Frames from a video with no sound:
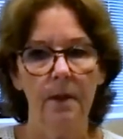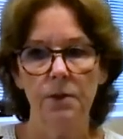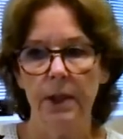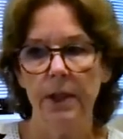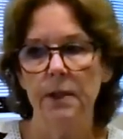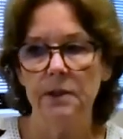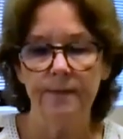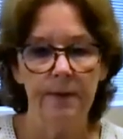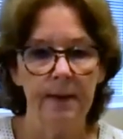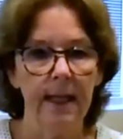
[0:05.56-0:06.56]
co chairs
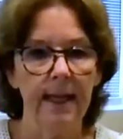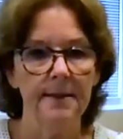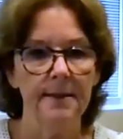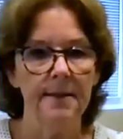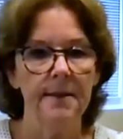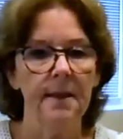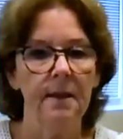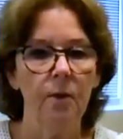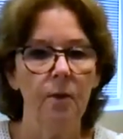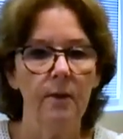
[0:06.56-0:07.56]
for the
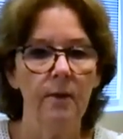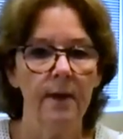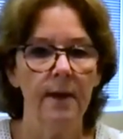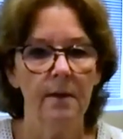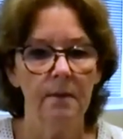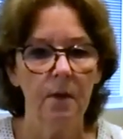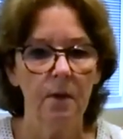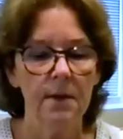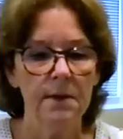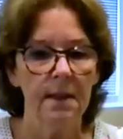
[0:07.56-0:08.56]
ACC Core Curriculum
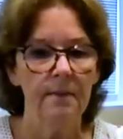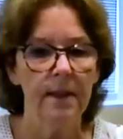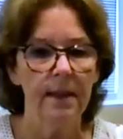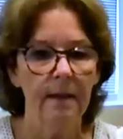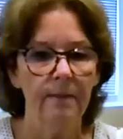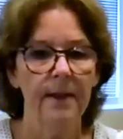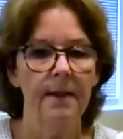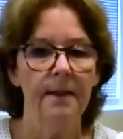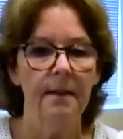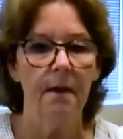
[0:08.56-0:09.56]
course coming up
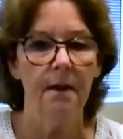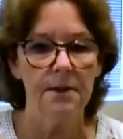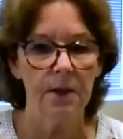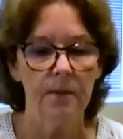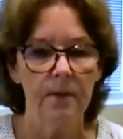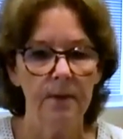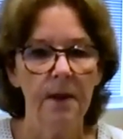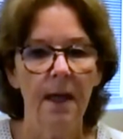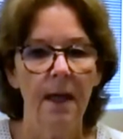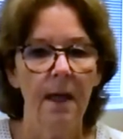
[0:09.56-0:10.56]
in
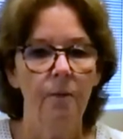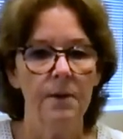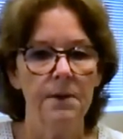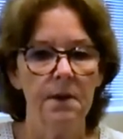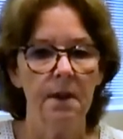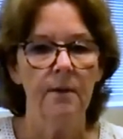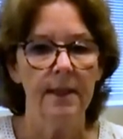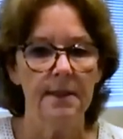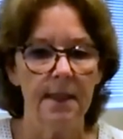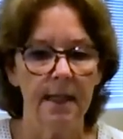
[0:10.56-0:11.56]
October. We're so
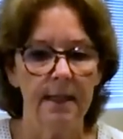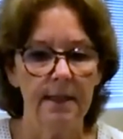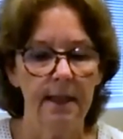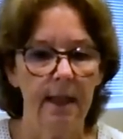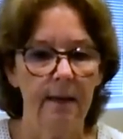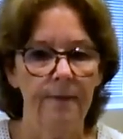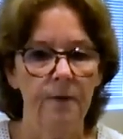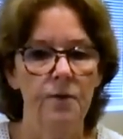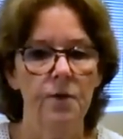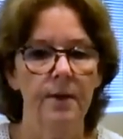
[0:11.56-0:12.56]
excited to have
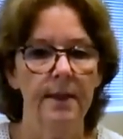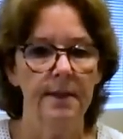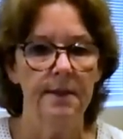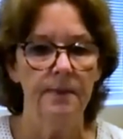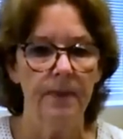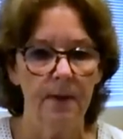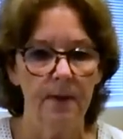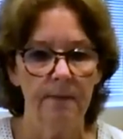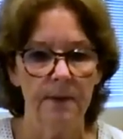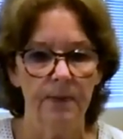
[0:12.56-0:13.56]
you join us as part
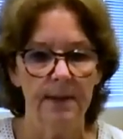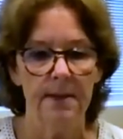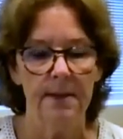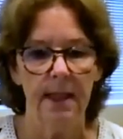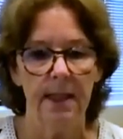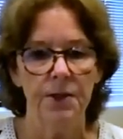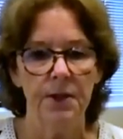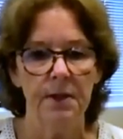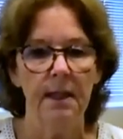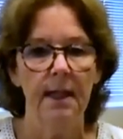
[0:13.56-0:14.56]
of this
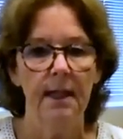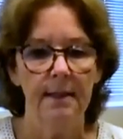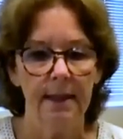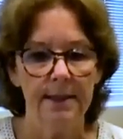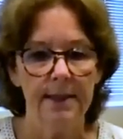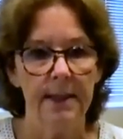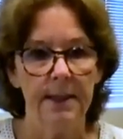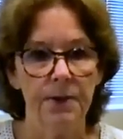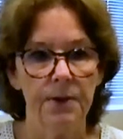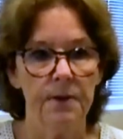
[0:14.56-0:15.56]
presentation. I'd like to
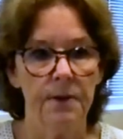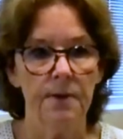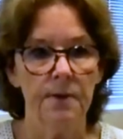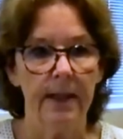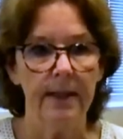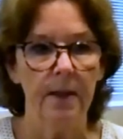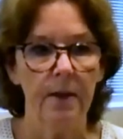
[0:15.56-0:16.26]
introduce my